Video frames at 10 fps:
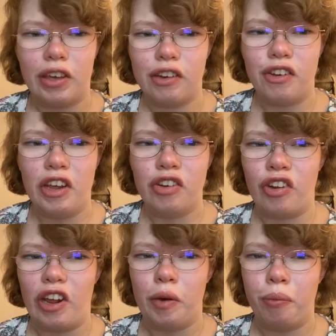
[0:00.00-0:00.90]
change
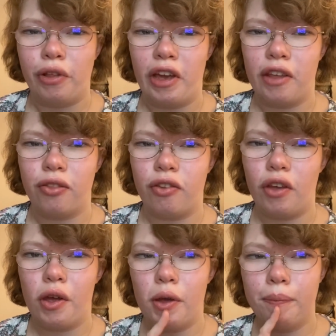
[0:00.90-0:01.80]
in plans.
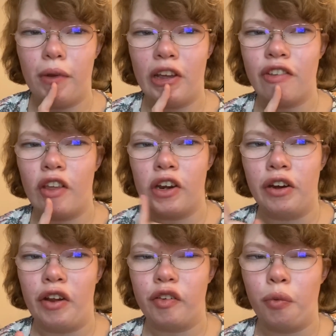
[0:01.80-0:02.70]
I decided
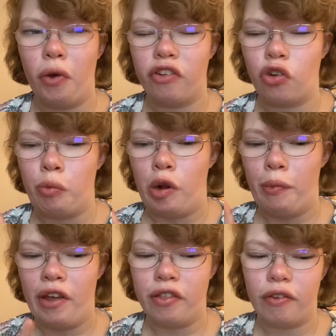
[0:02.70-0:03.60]
not to watch Criminal Minds.